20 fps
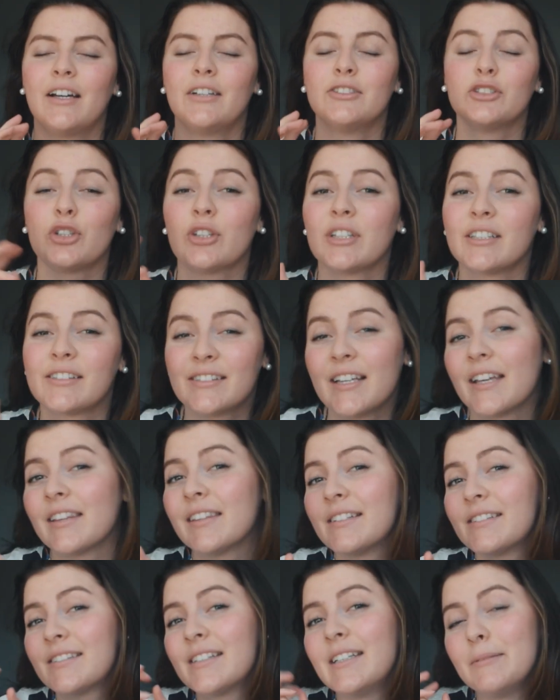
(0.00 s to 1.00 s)
Under the set
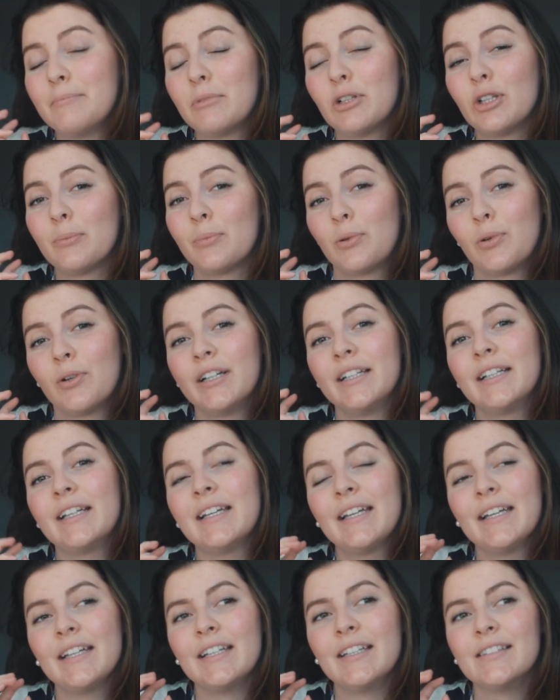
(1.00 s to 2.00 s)
the scene bullet point
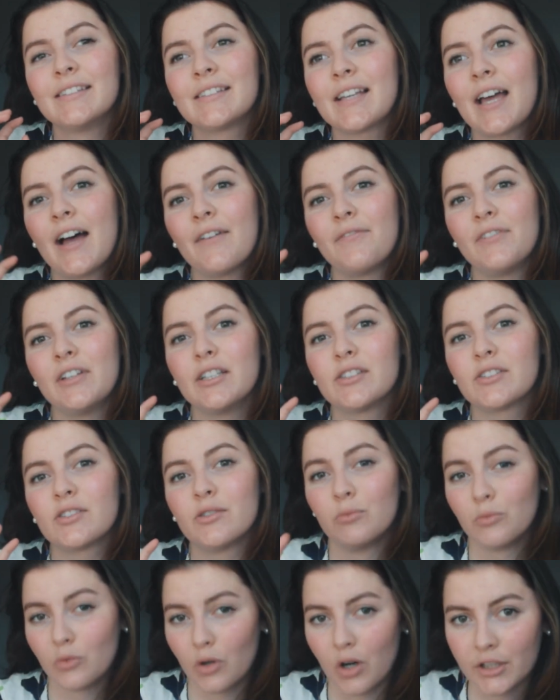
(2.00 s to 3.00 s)
is having
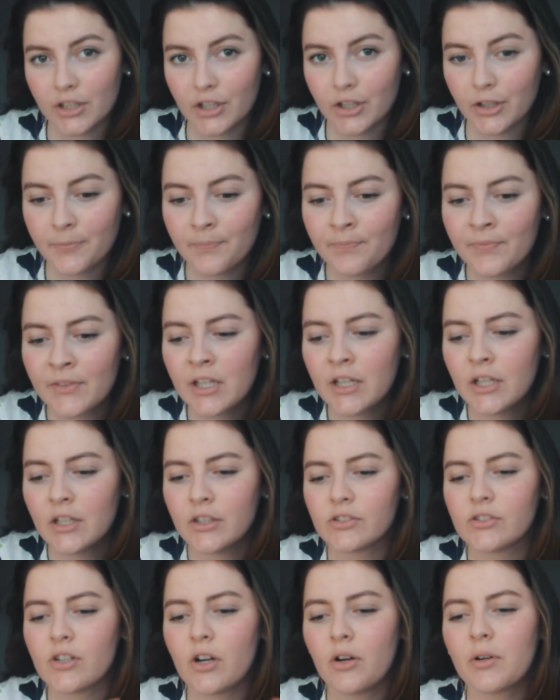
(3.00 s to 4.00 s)
some water.
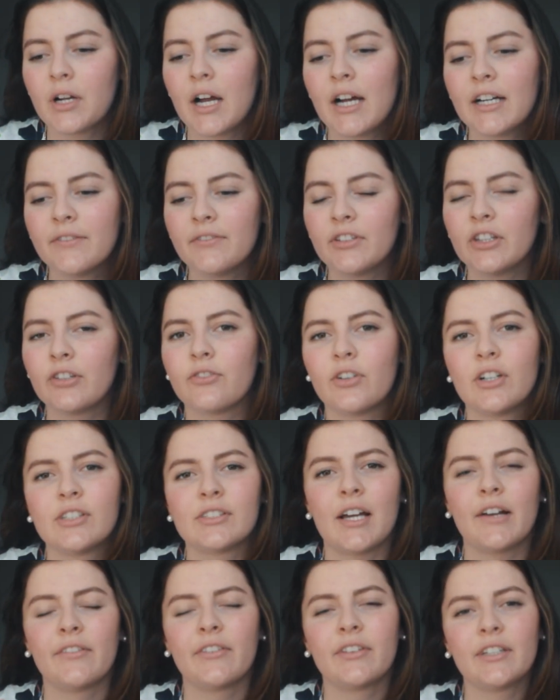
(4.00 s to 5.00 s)
So kind of in the
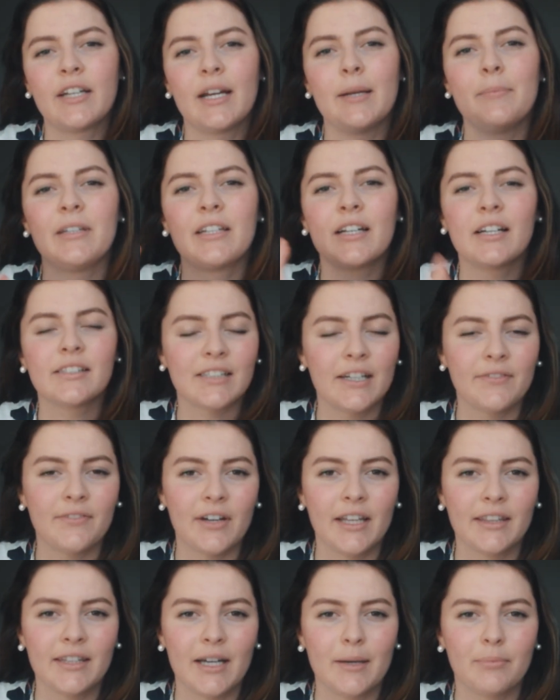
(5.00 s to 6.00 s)
first half of the day, because I've
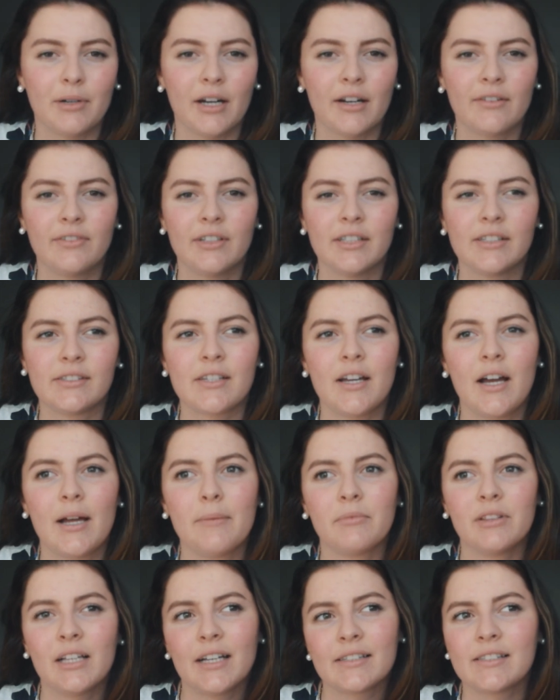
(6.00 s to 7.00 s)
had that breakfast,
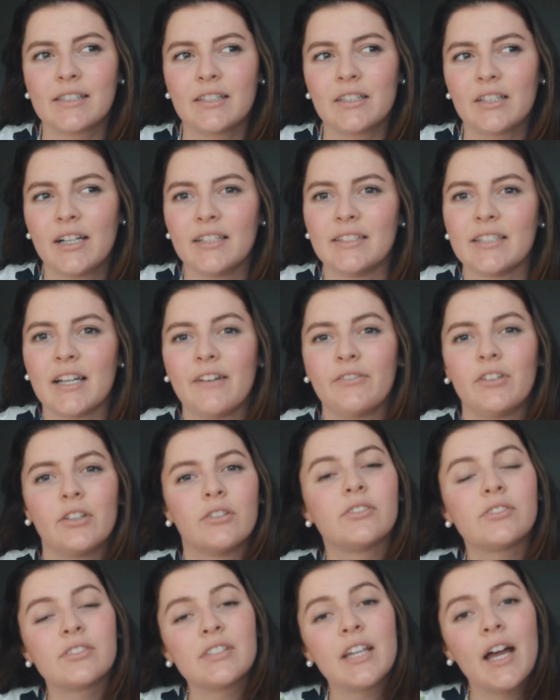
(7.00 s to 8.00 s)
I'm less inclined to have
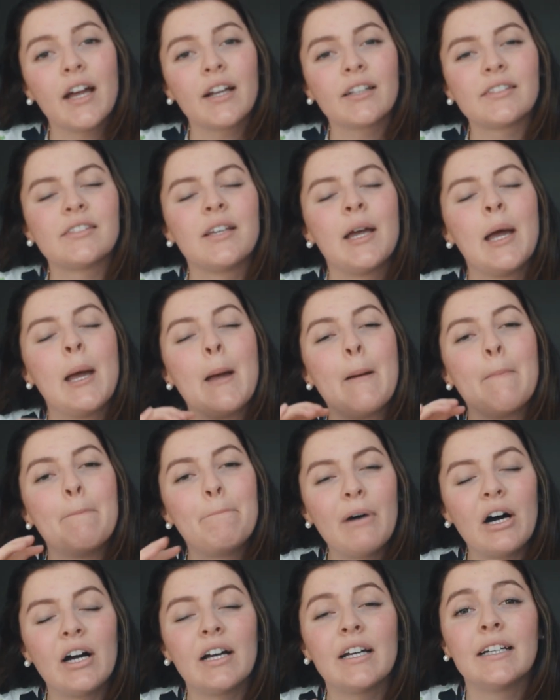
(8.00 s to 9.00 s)
those snacks,
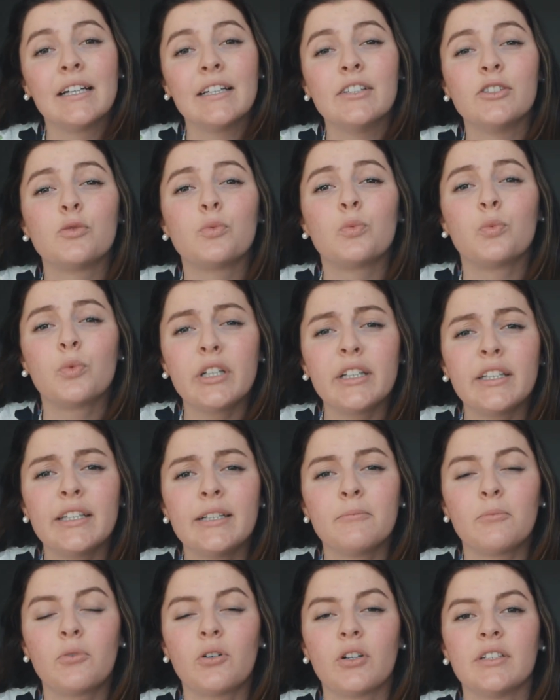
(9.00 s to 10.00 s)
but it is really
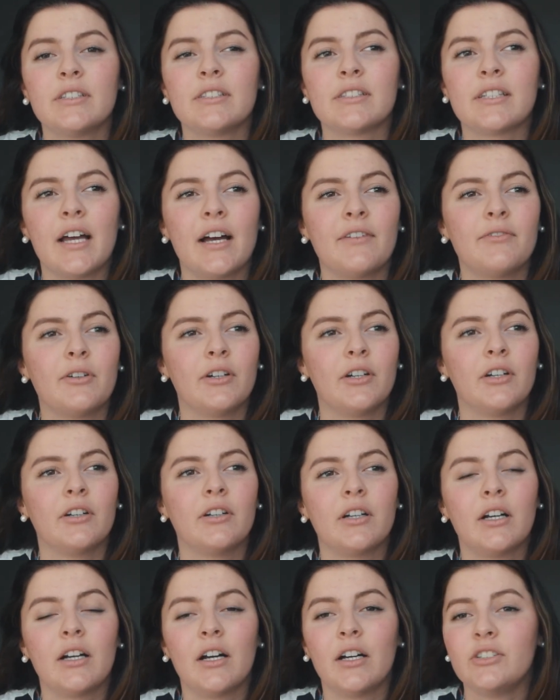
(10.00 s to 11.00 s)
important to have
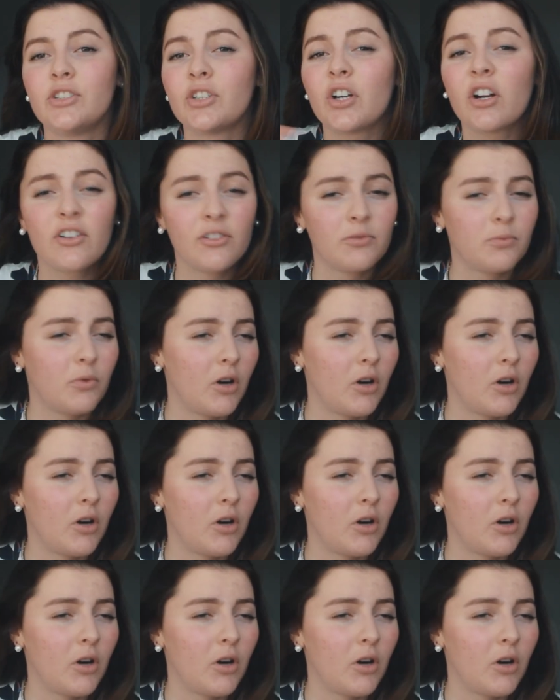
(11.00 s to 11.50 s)
a jug of